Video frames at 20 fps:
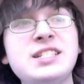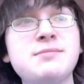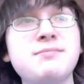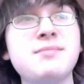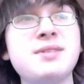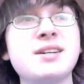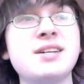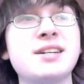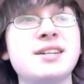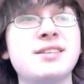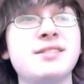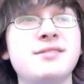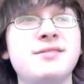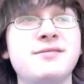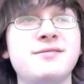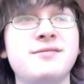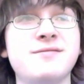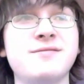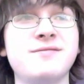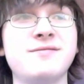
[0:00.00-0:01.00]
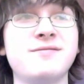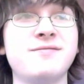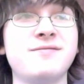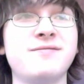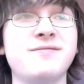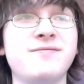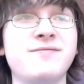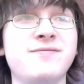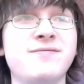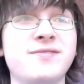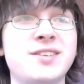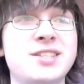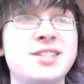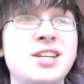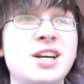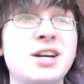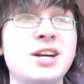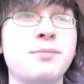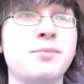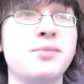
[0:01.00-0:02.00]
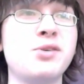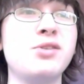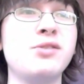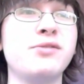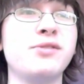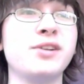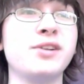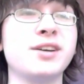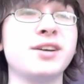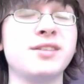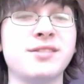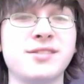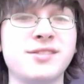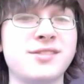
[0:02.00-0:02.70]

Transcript: the mud stuck beautifully.